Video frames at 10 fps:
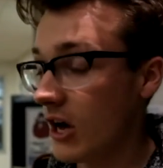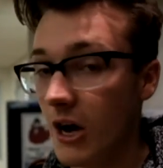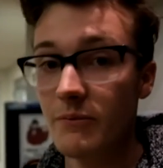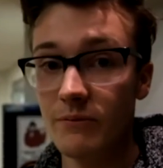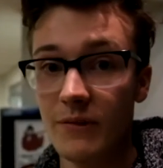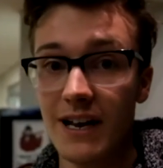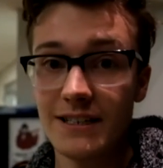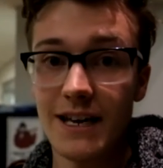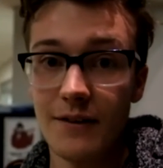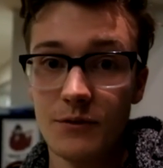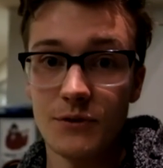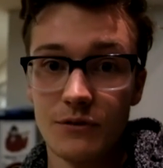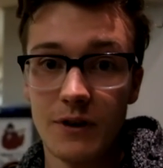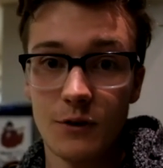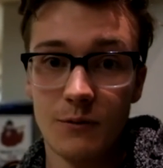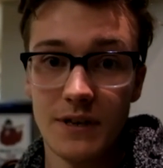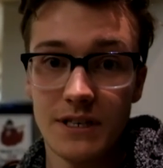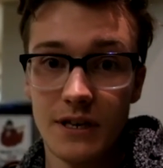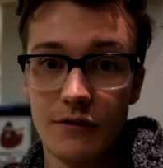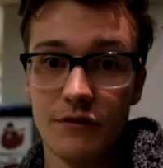I'm glad to have them as a record
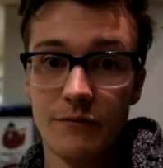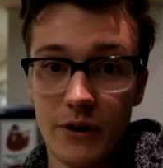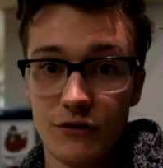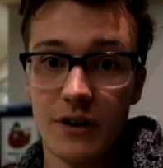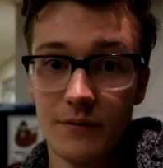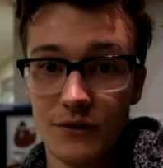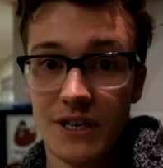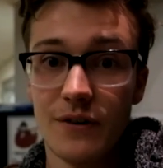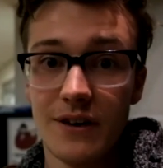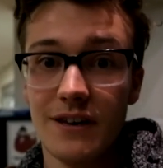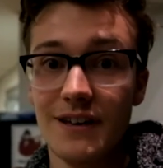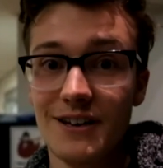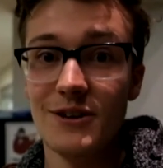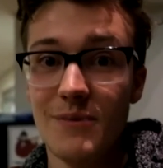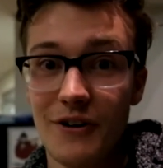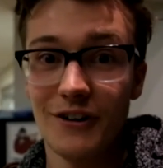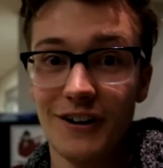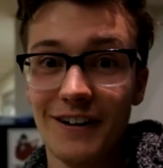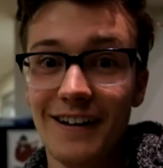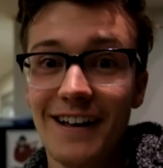myself of my travels out here in
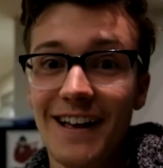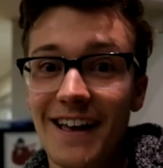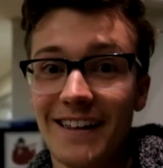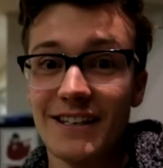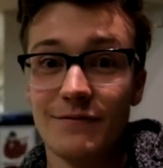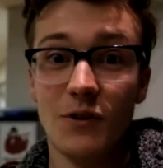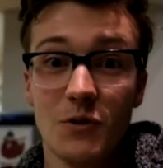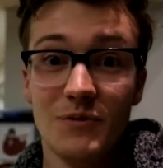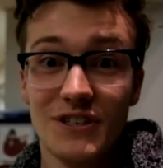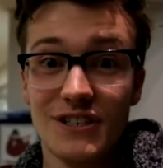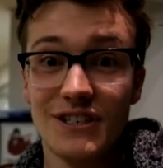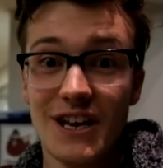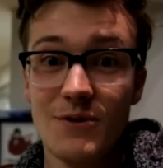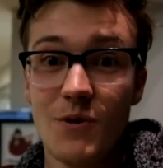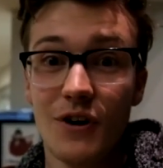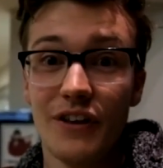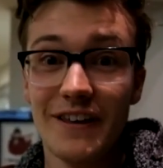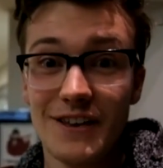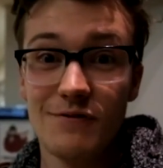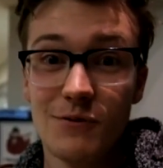America. That's Vlogmas Day 1. Thank you for